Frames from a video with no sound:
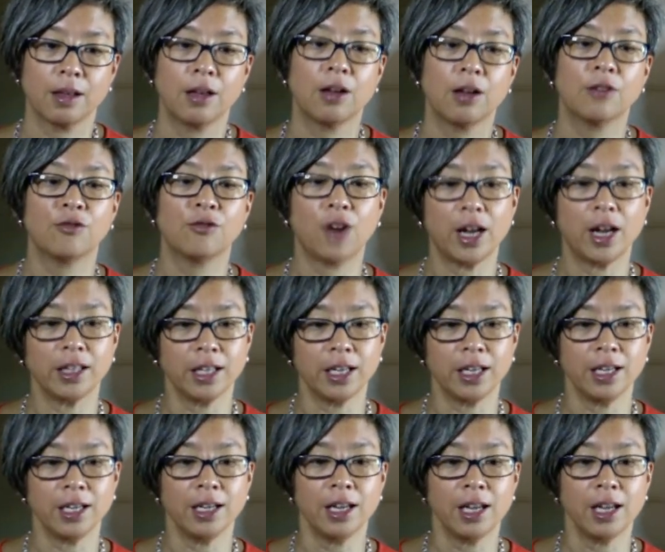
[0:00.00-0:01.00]
Finally,
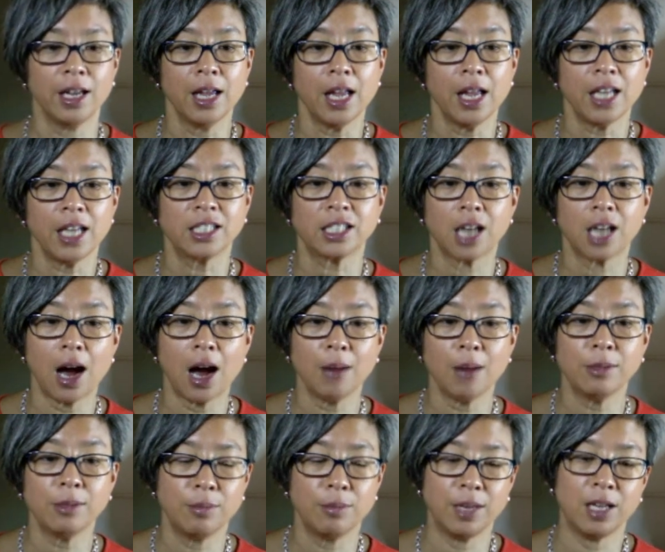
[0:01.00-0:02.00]
it's time to
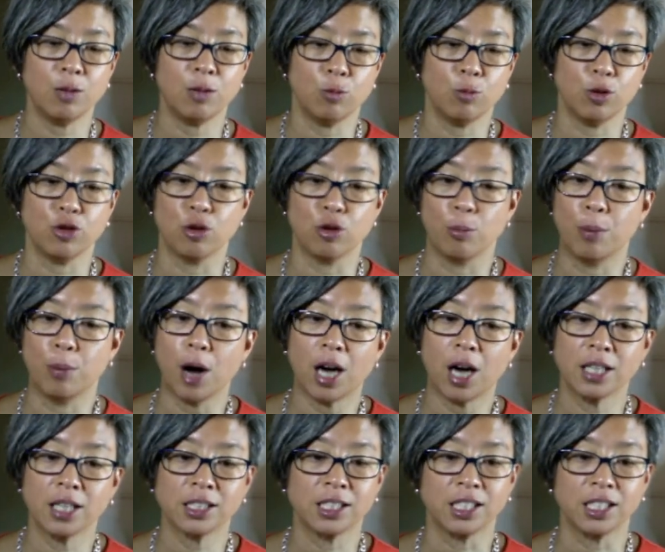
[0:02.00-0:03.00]
meet with your
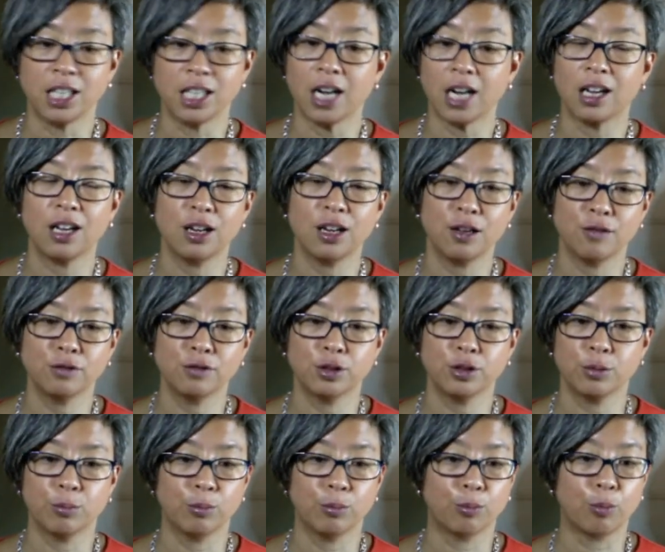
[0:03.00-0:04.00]
boss, executives,
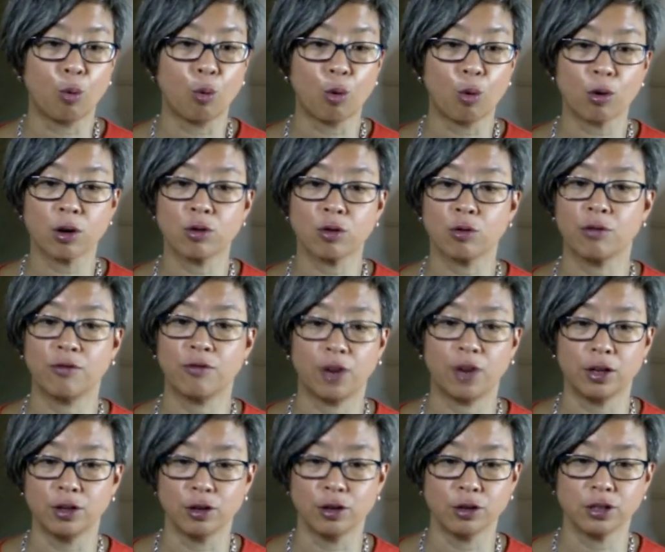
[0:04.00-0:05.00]
board, or
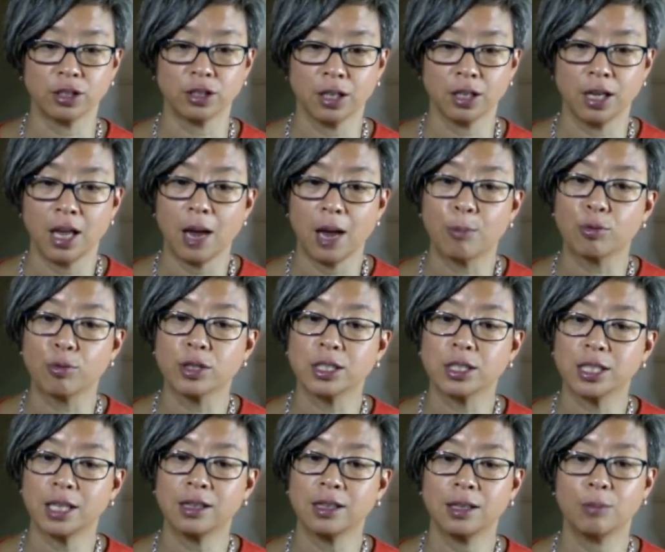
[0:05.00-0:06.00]
funders and
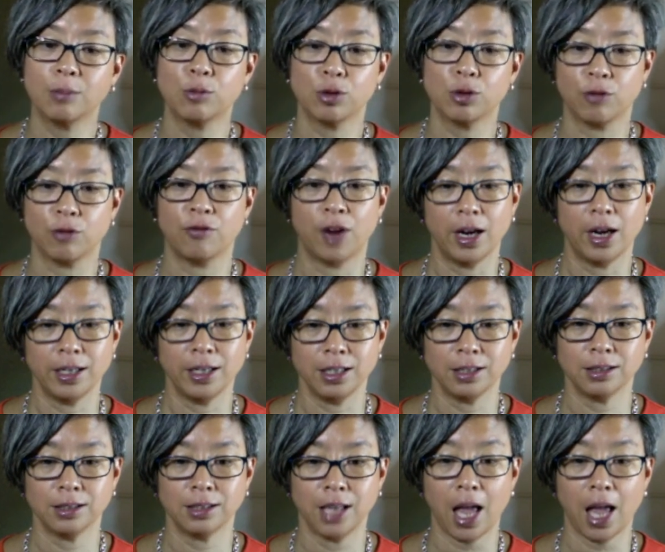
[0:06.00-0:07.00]
present them with your findings
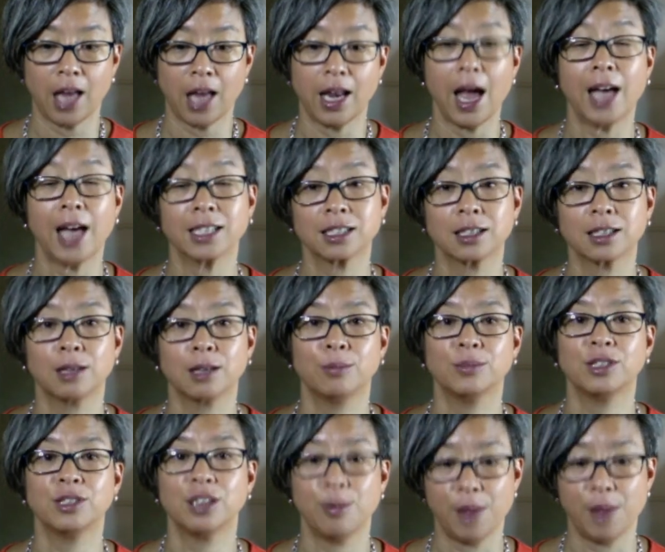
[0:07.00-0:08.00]
and ask them
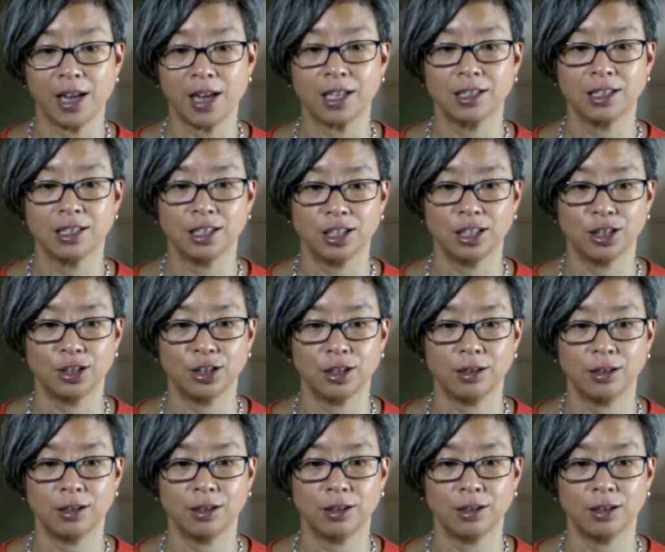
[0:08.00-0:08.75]
to make a decision.